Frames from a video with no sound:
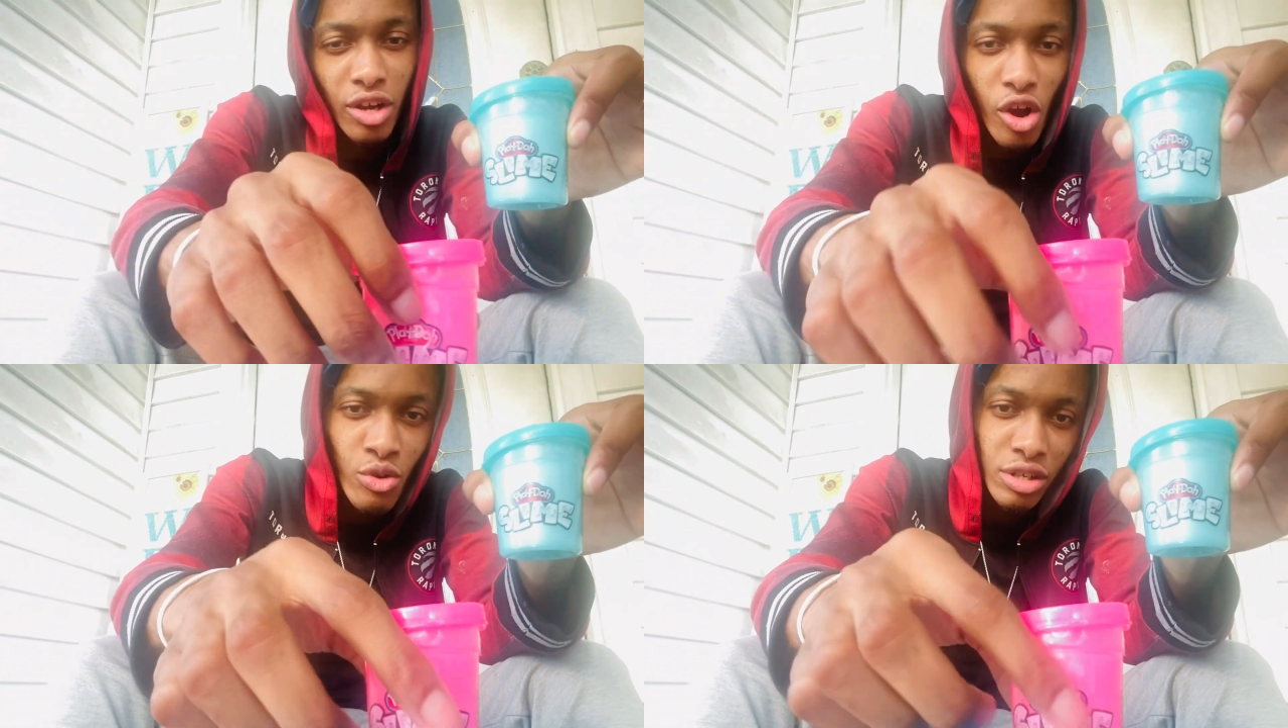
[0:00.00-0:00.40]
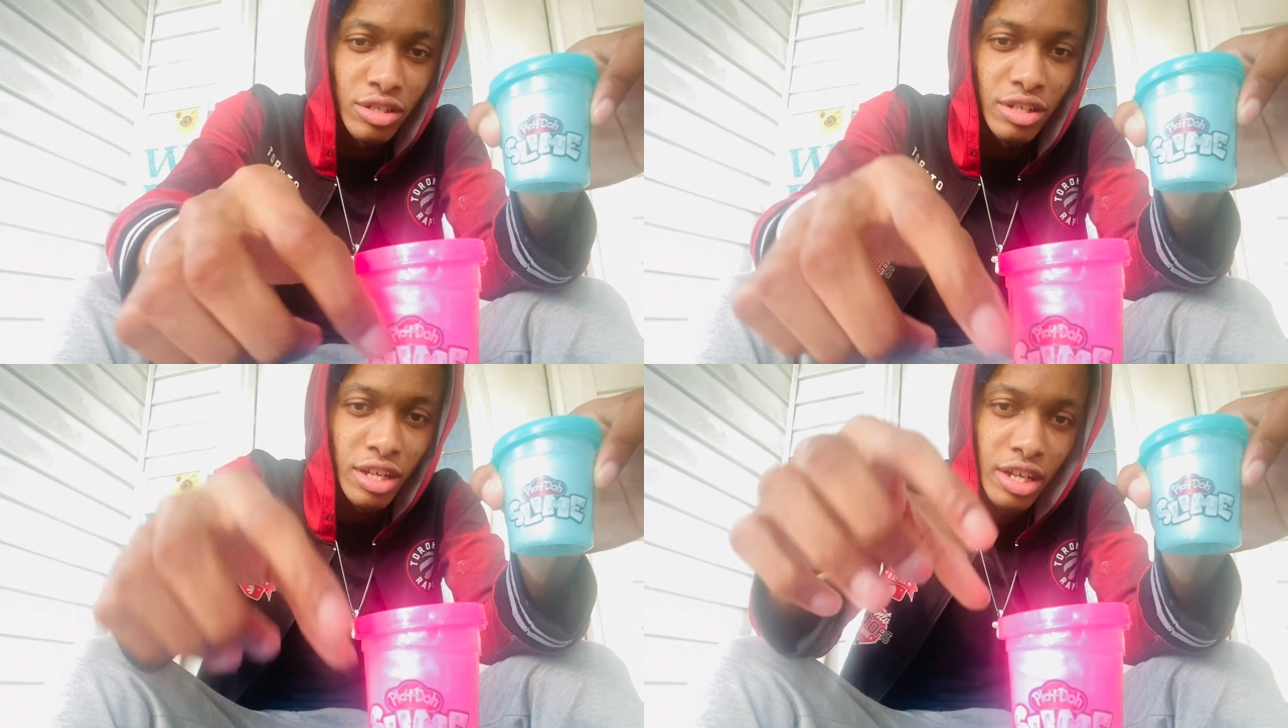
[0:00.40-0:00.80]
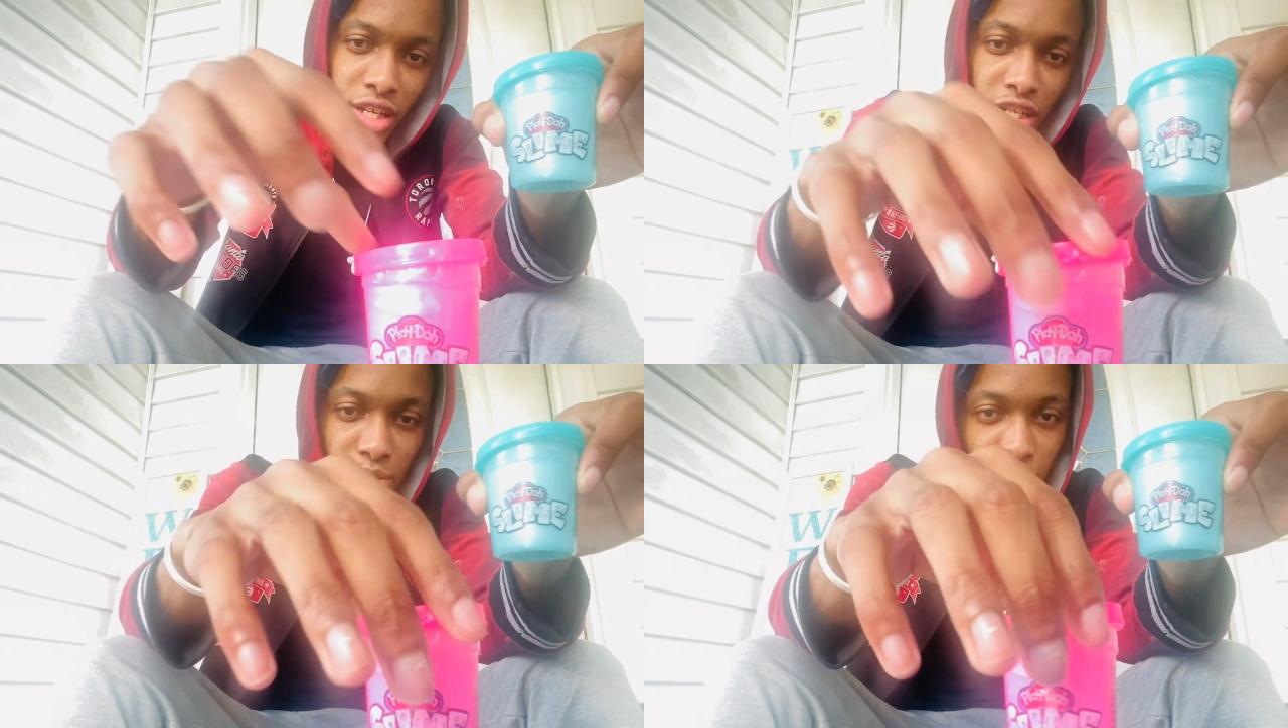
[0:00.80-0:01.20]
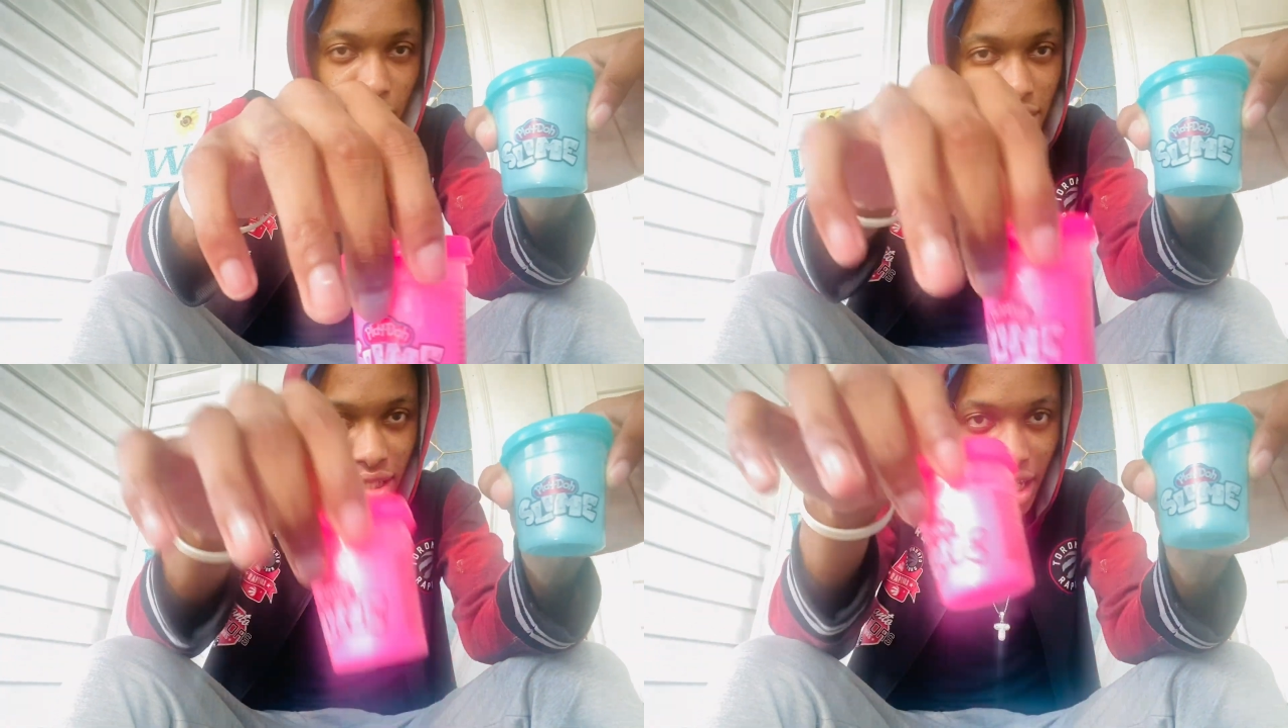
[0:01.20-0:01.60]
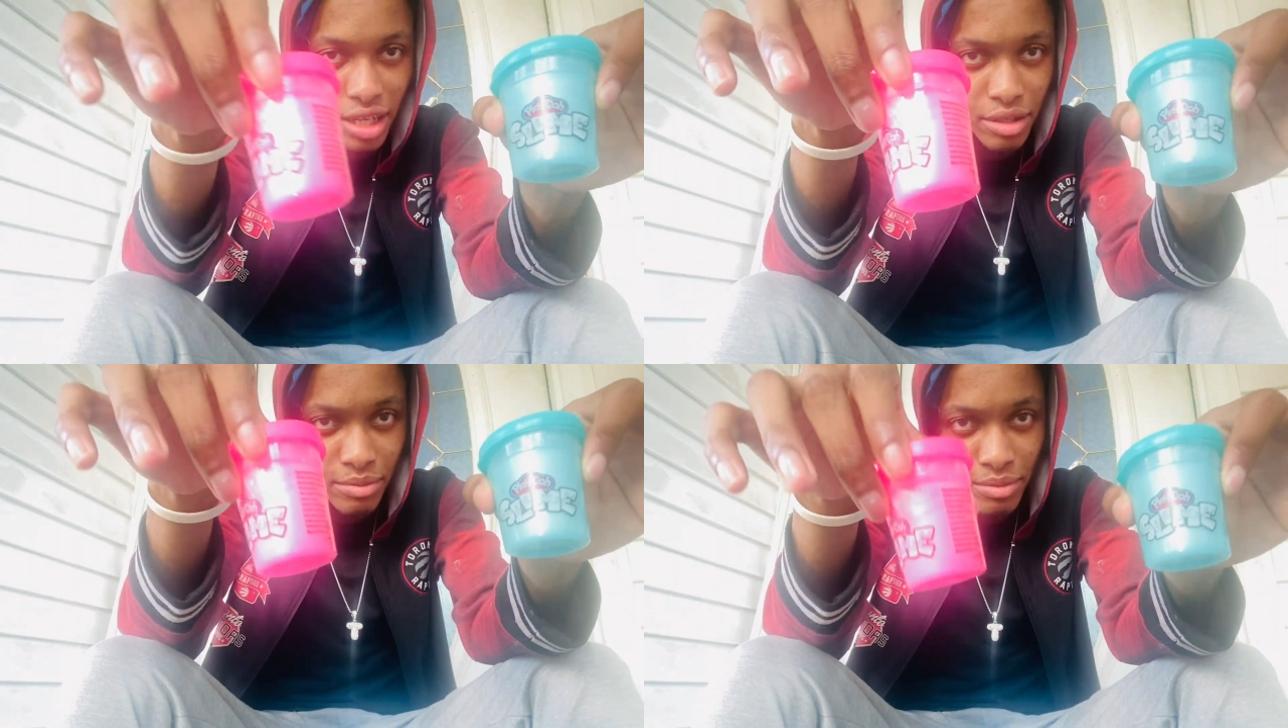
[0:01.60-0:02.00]
Uncle, let's play with the
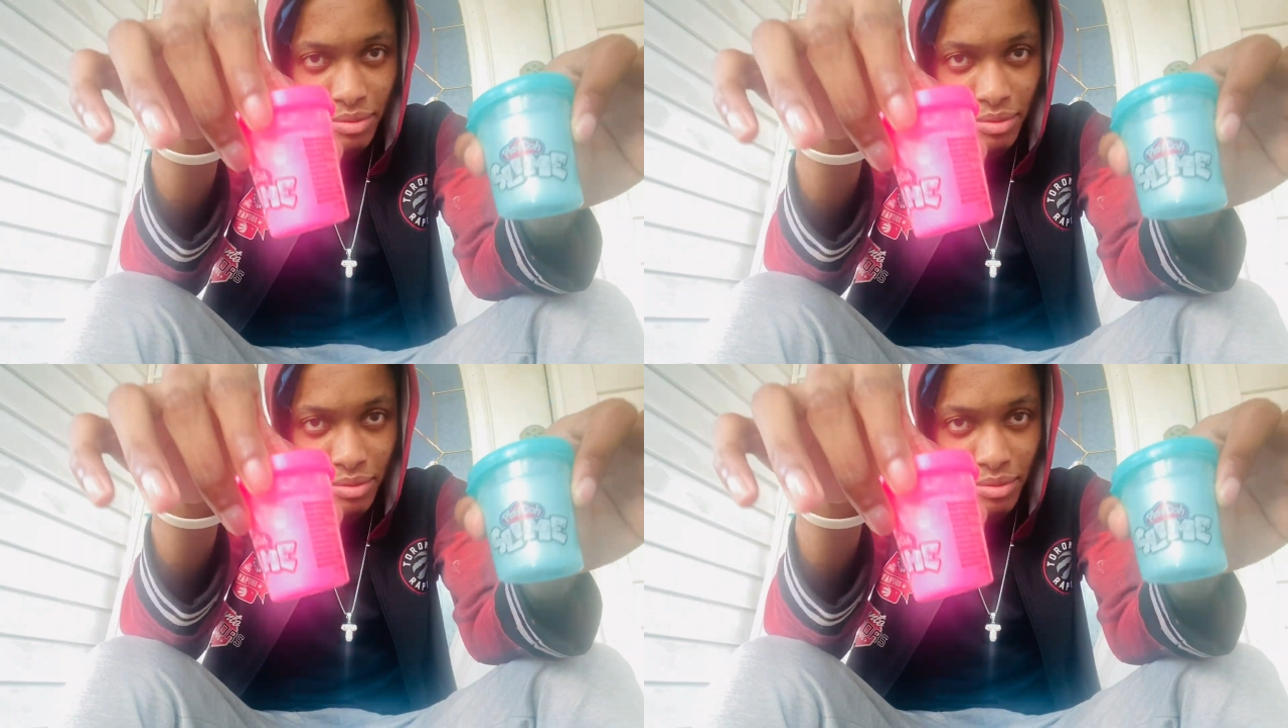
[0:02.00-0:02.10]
slime.